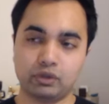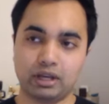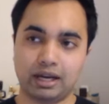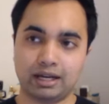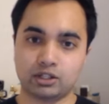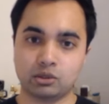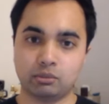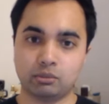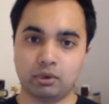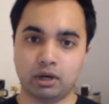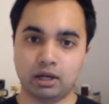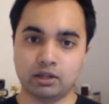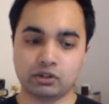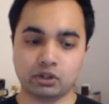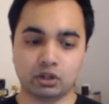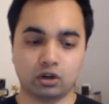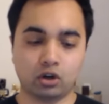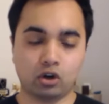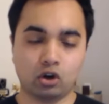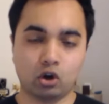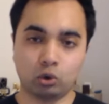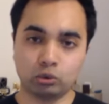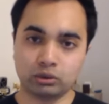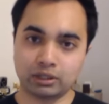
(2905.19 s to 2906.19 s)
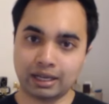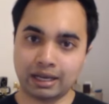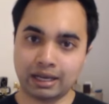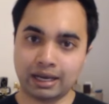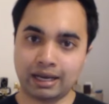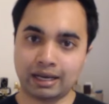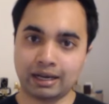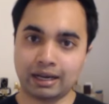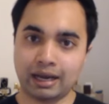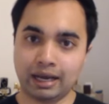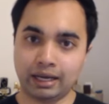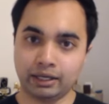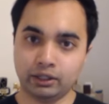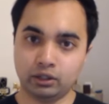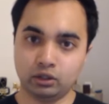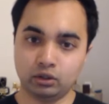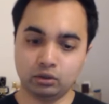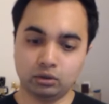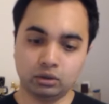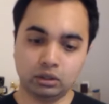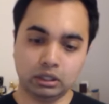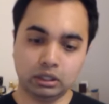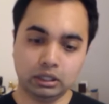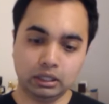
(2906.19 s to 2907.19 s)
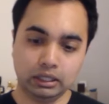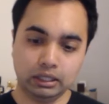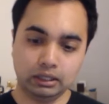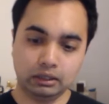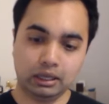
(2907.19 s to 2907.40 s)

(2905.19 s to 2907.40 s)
atomizer, hold it at an angle,